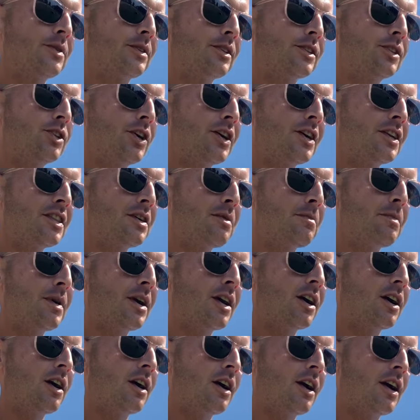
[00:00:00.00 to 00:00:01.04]
look in the
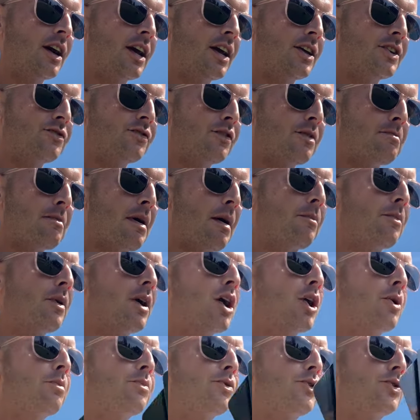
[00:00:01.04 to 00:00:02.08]
mirror and remember
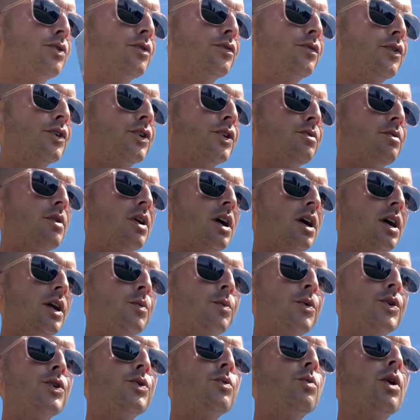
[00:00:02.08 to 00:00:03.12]
how beautiful you are. And
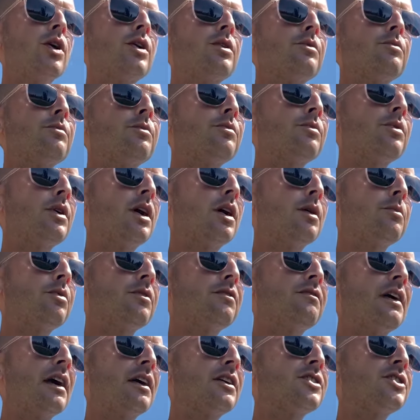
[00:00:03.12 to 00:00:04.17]
when you want to
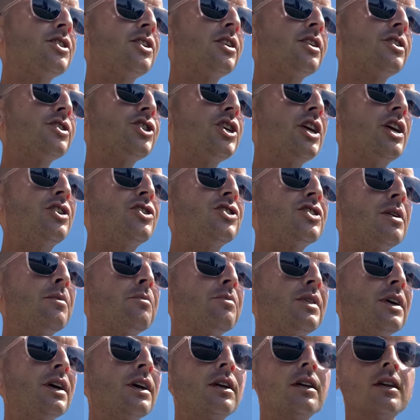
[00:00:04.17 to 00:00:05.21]
perfect or change
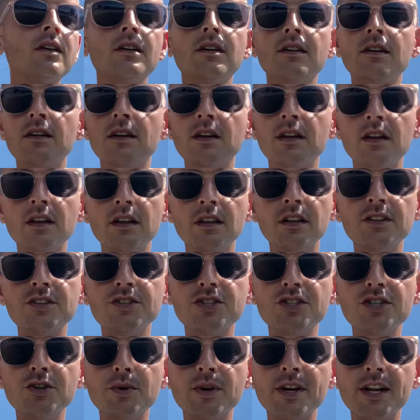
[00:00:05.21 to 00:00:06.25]
something, let's
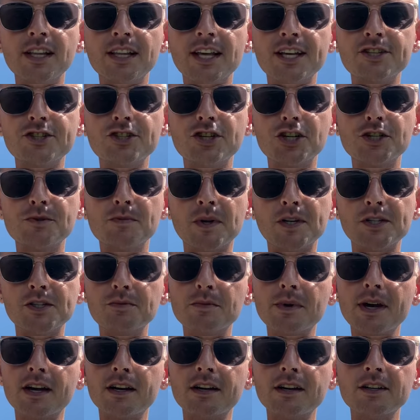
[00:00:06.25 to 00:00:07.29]
do it in a less judgmental
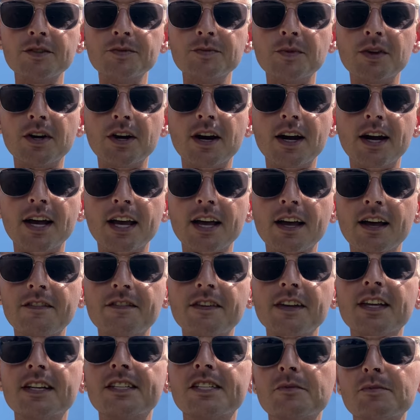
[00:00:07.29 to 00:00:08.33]
manner, all right? I
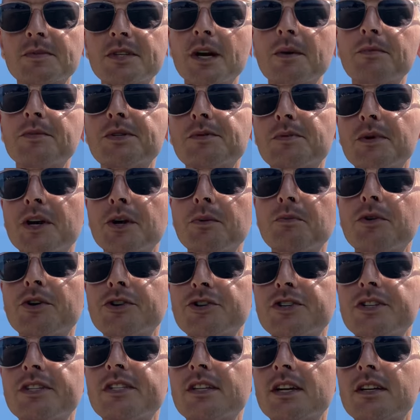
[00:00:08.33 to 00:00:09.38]
feel like sometimes spirit
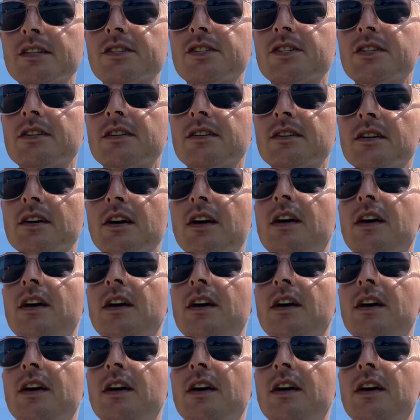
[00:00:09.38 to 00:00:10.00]
pushes us to,